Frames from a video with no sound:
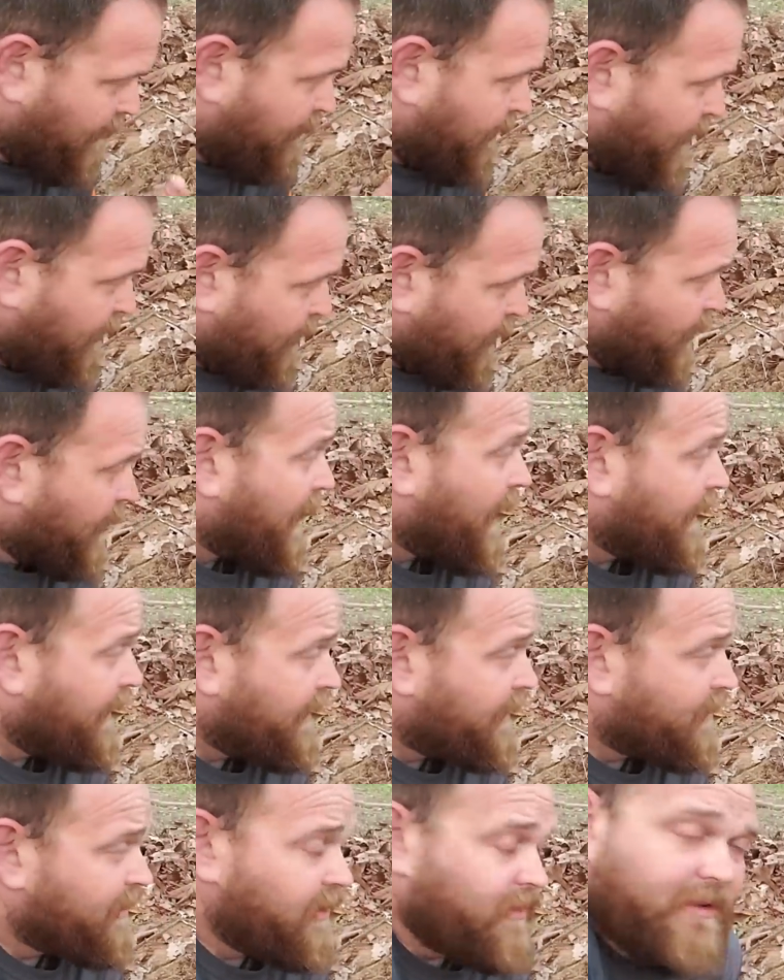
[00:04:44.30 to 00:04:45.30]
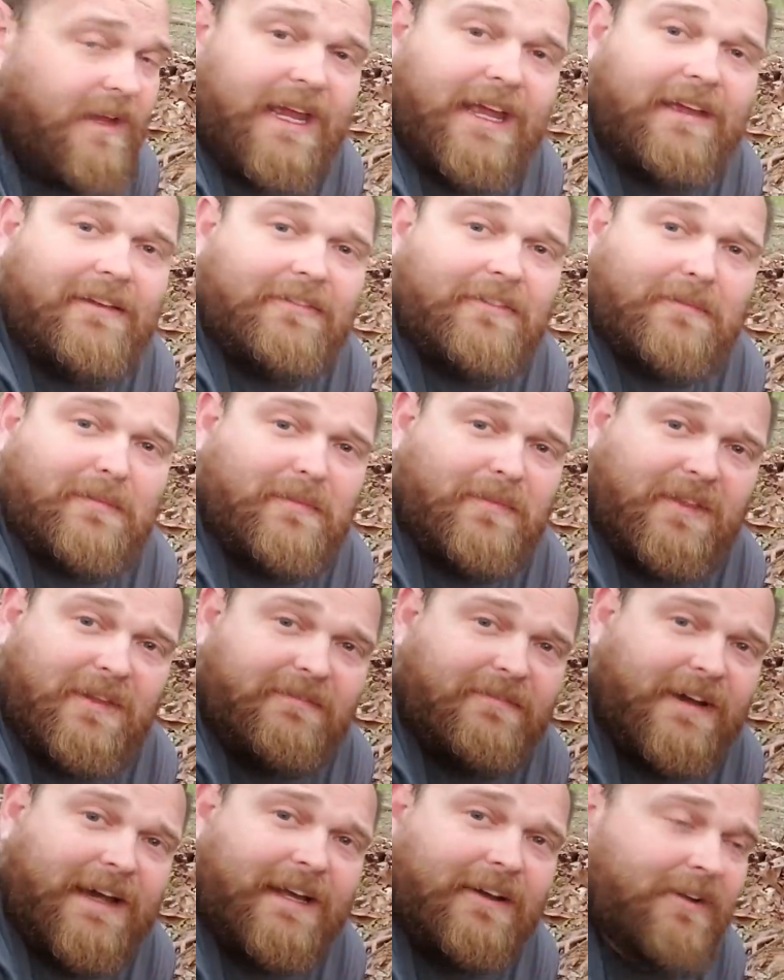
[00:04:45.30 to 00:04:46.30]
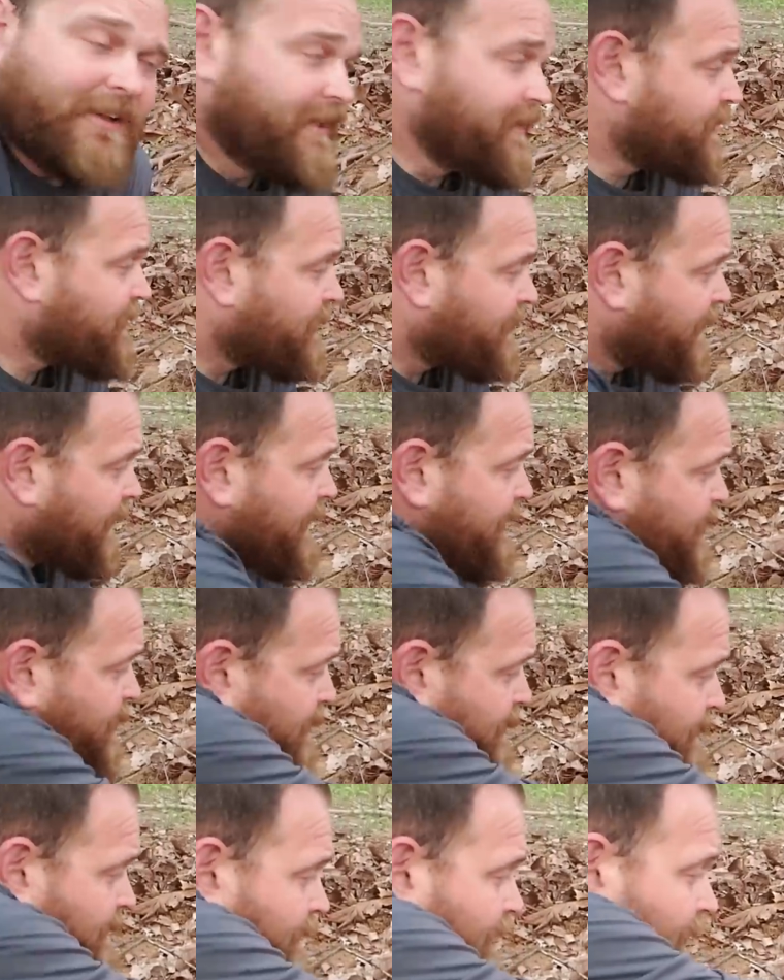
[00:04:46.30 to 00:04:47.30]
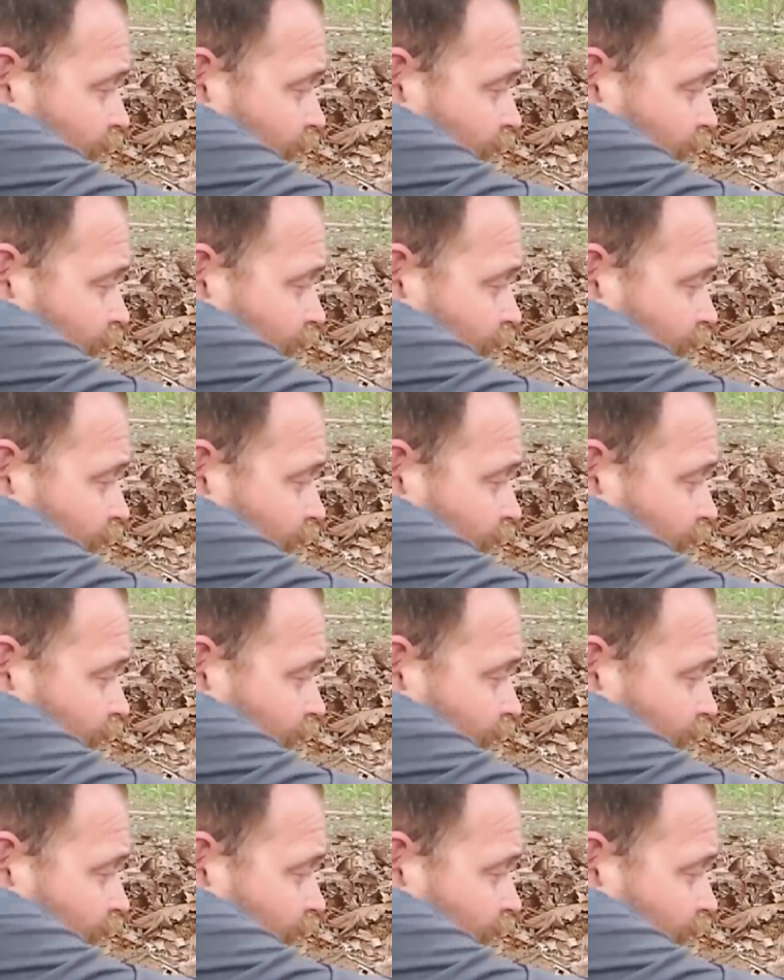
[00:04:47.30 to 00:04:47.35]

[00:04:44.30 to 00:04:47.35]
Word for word: But right here you have the, the final installation.